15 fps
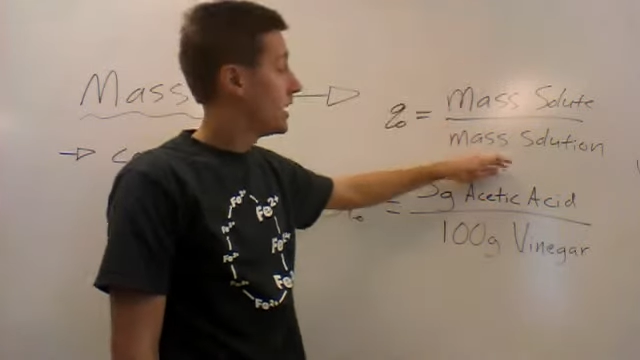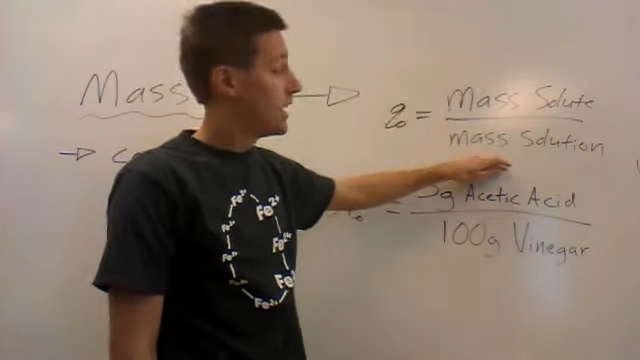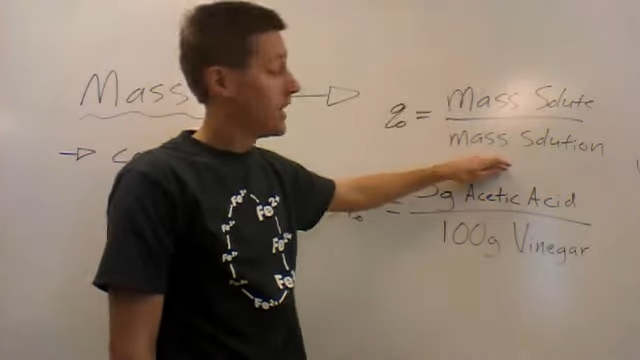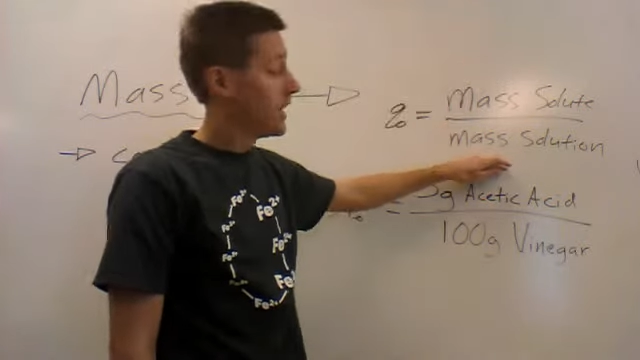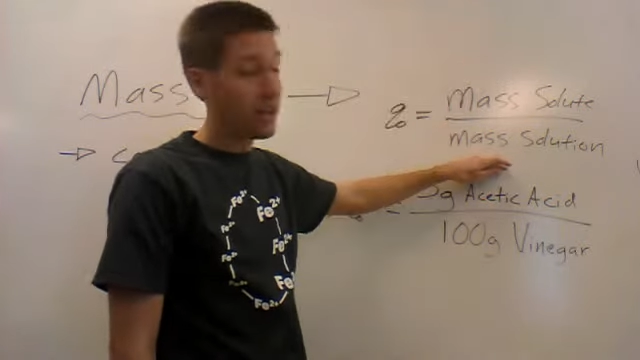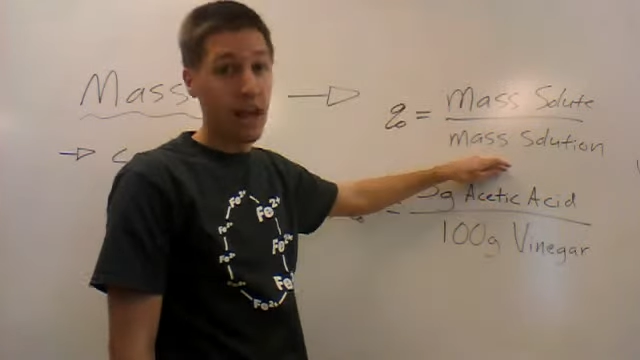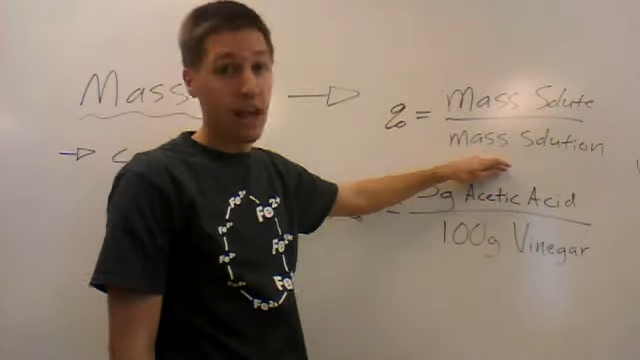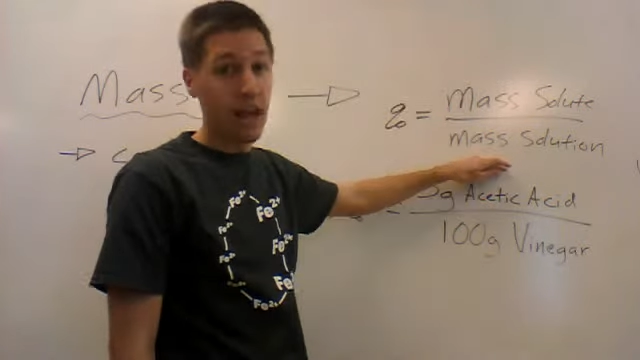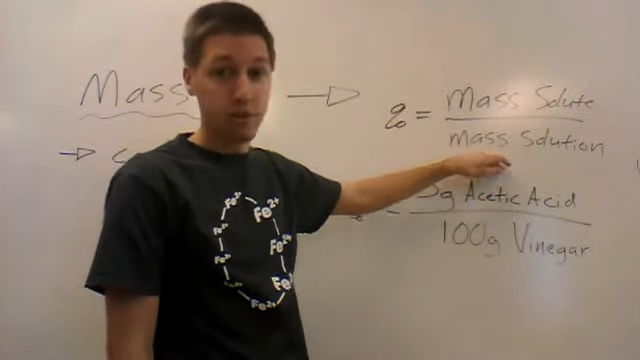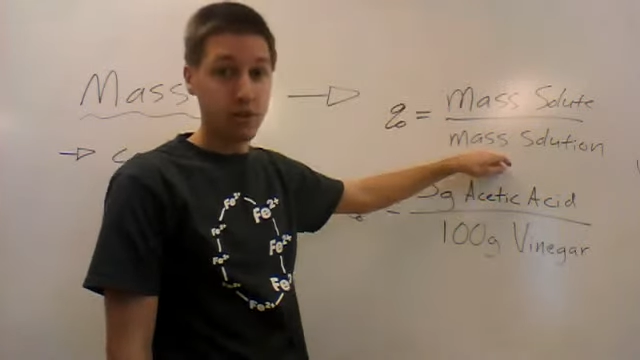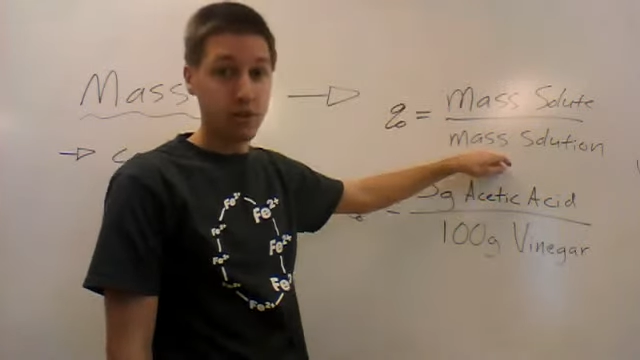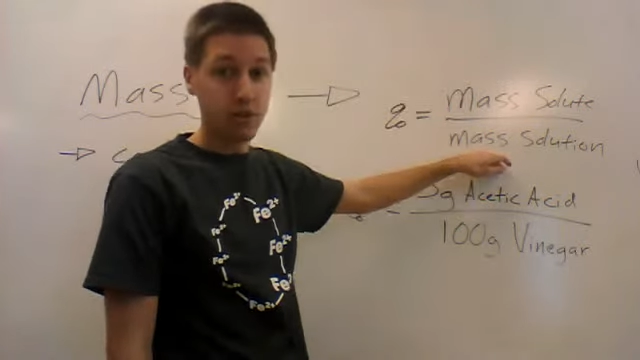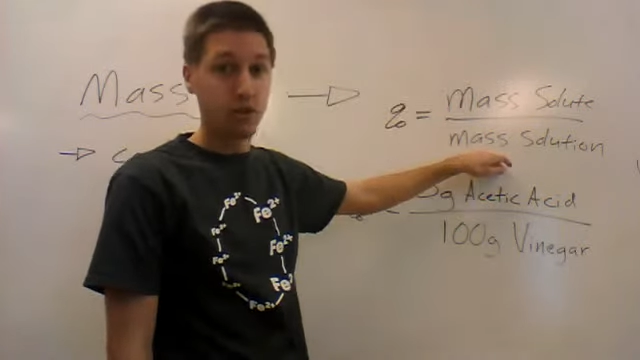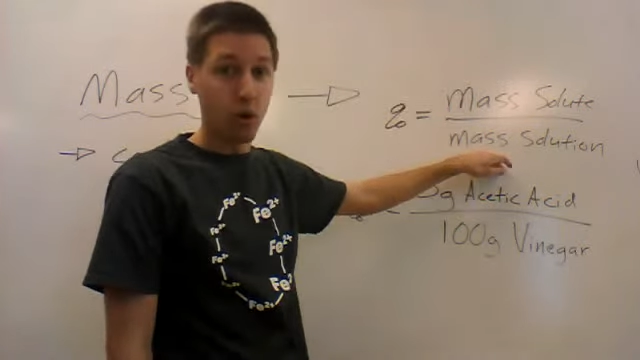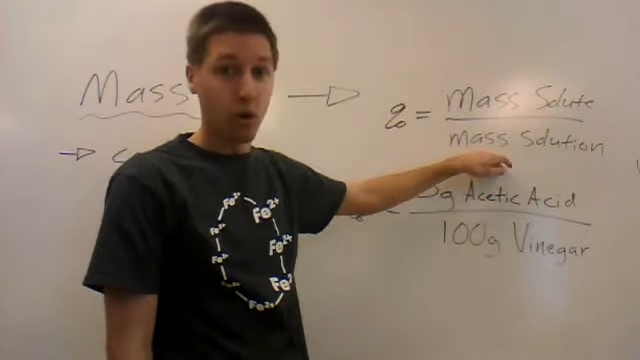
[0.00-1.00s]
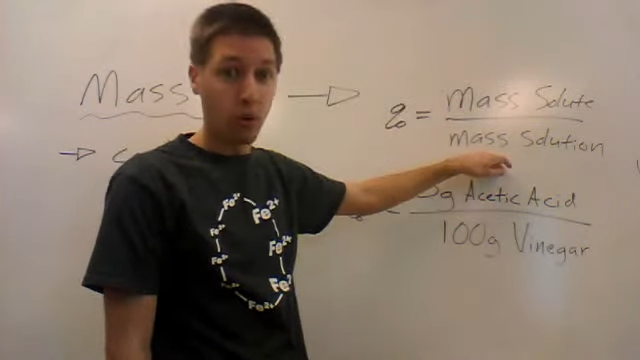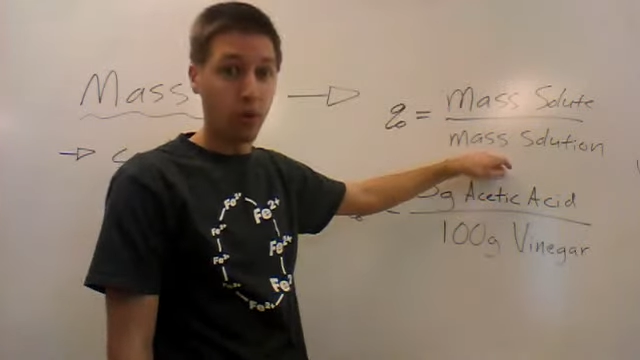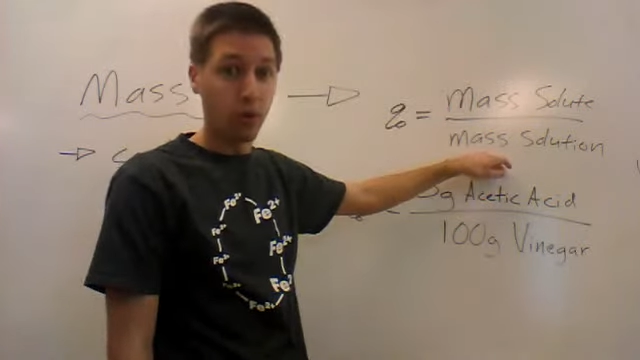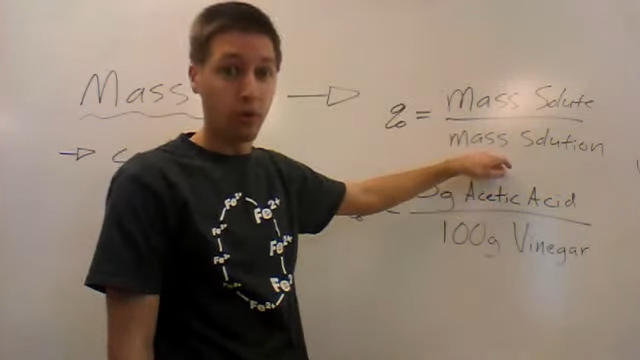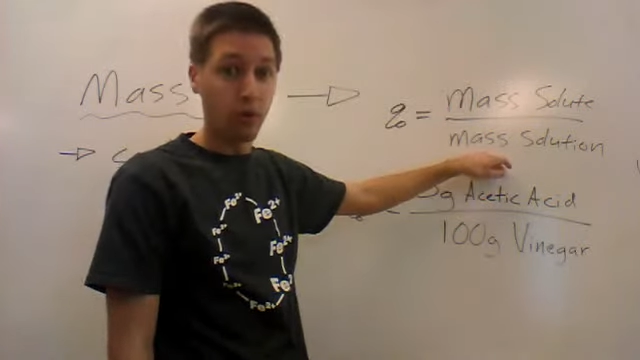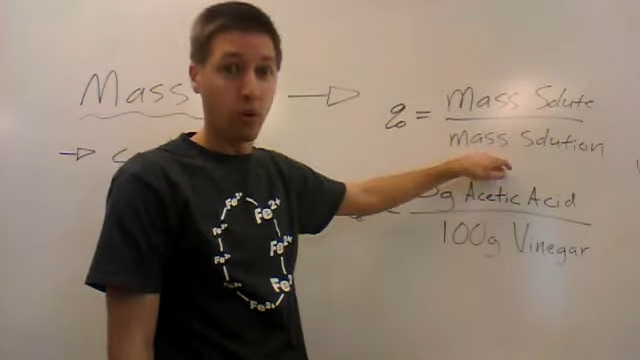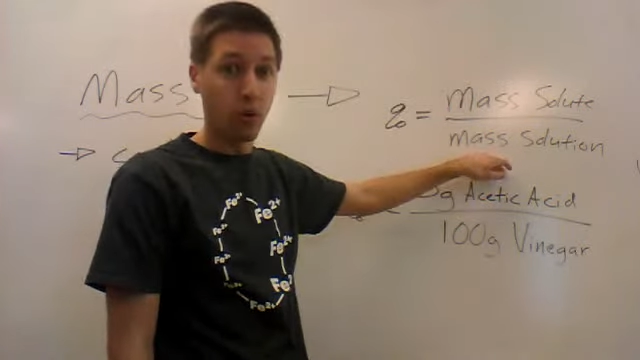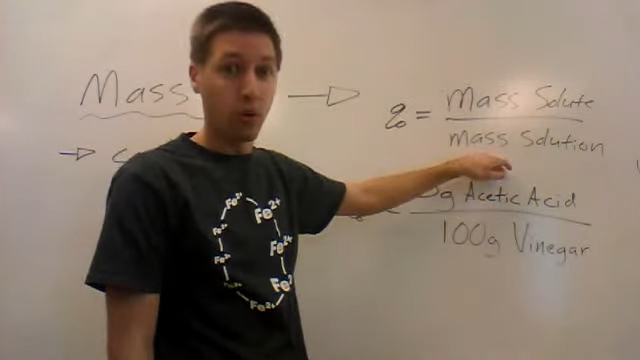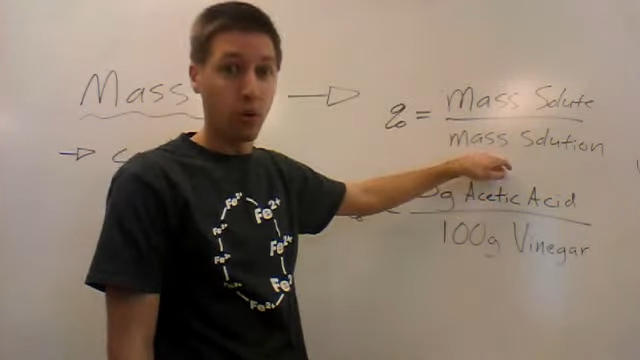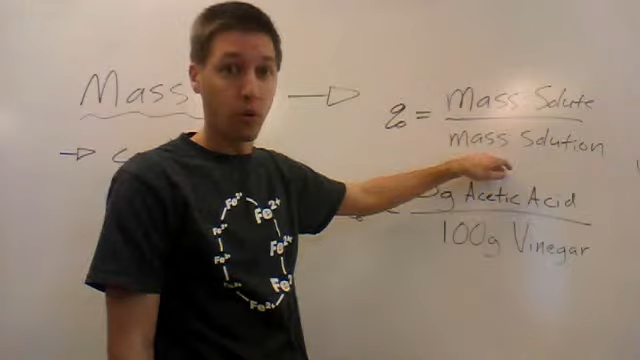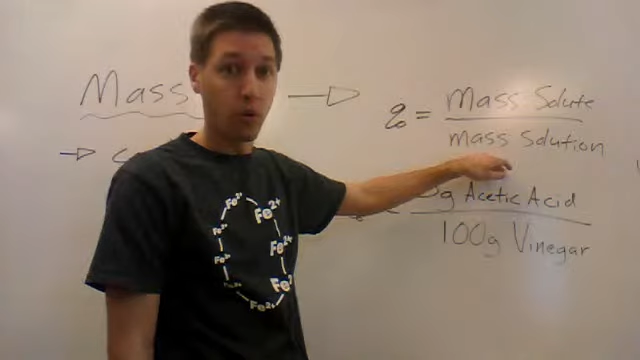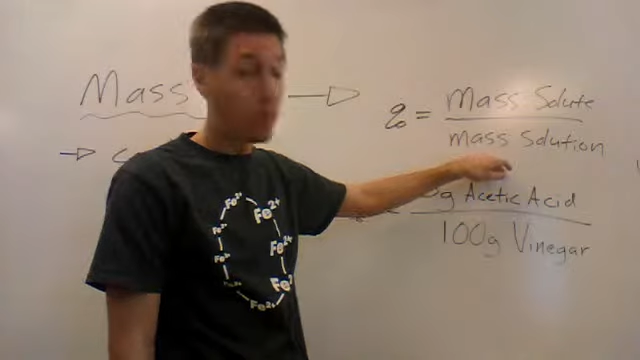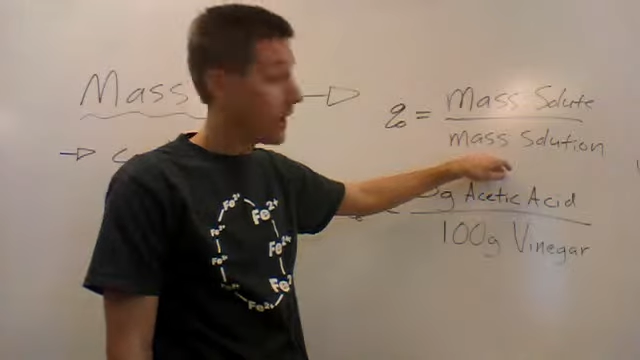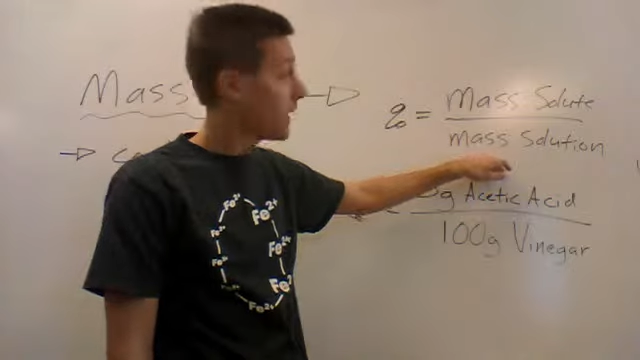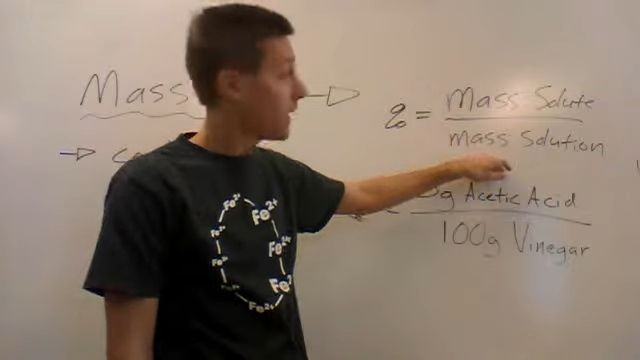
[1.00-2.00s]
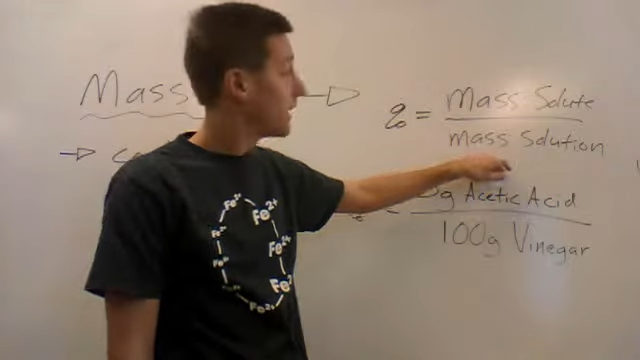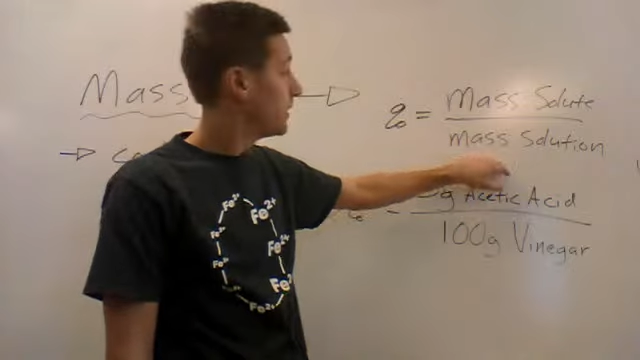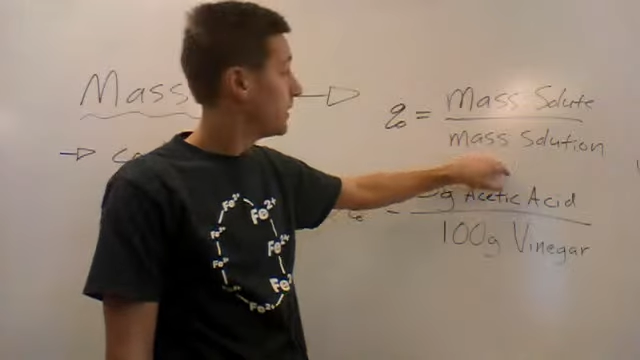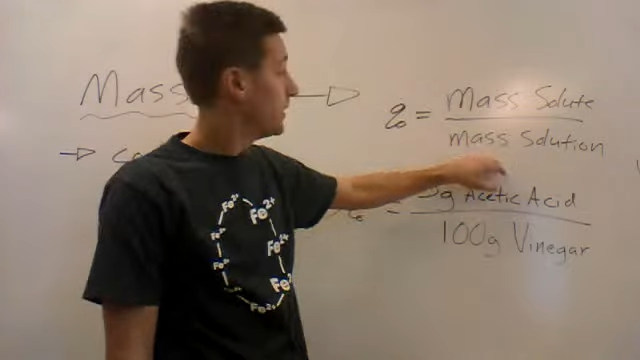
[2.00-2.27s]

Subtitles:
and how much does the whole thing weigh.